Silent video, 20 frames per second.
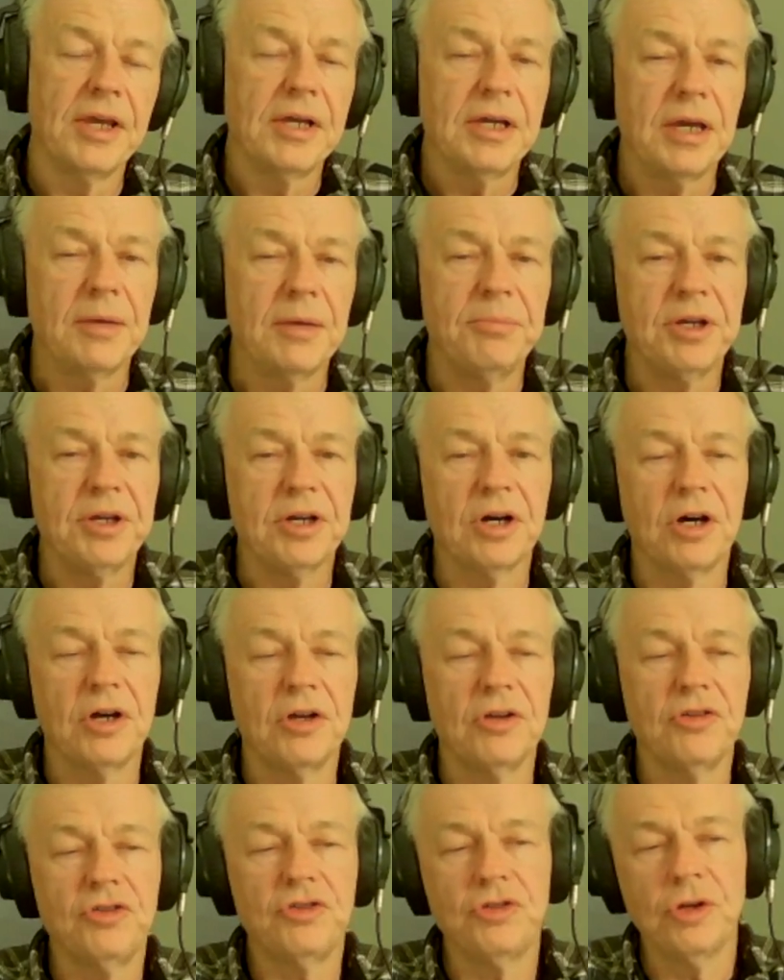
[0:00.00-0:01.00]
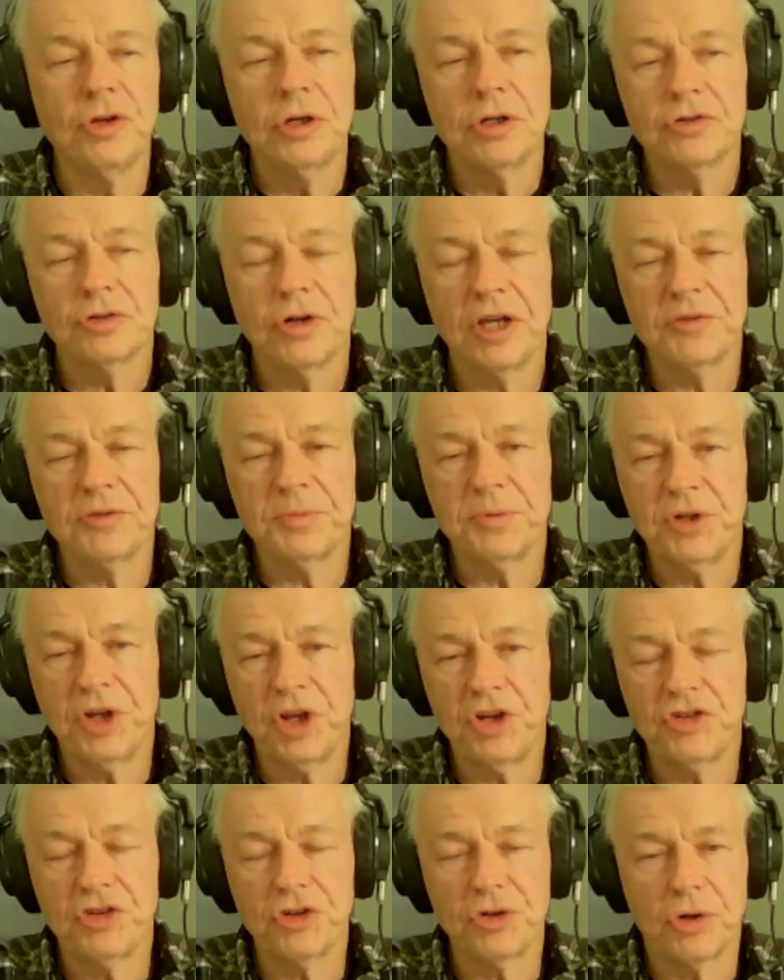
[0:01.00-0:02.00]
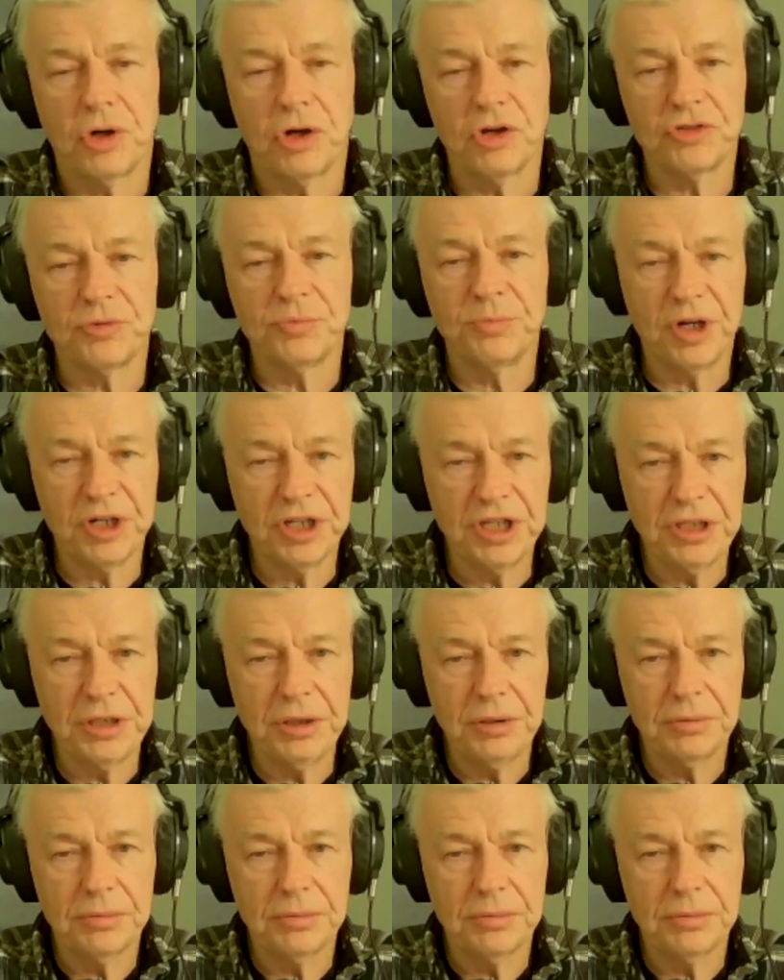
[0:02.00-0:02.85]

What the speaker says: And because transportation costs money,